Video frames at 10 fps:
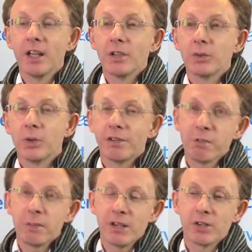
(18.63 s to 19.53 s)
So every
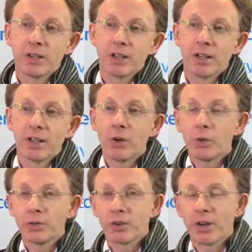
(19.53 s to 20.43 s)
patient in all
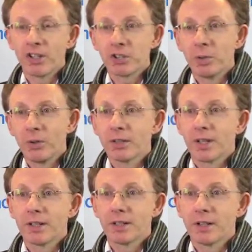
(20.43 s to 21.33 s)
the trials we looked
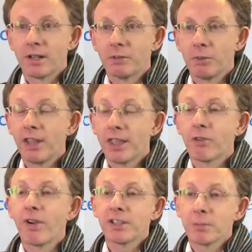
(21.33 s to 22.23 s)
at were either
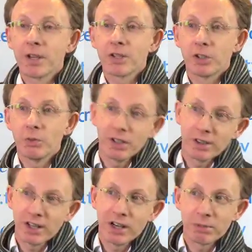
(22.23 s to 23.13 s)
randomised to
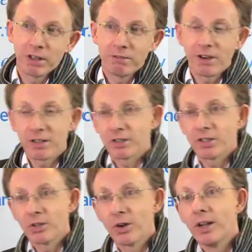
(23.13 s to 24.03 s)
radiotherapy
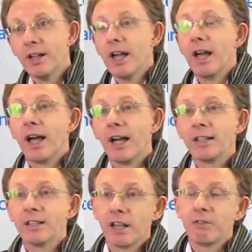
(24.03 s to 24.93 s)
versus not
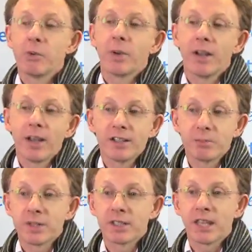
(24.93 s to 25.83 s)
and everyone had
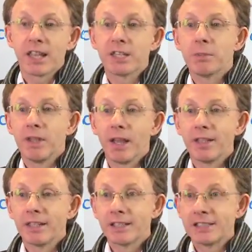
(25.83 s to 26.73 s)
mastectomy
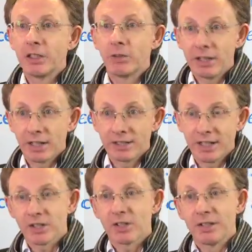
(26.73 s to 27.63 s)
and axillary
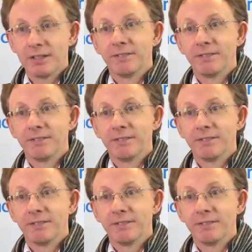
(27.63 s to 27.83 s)
dissection.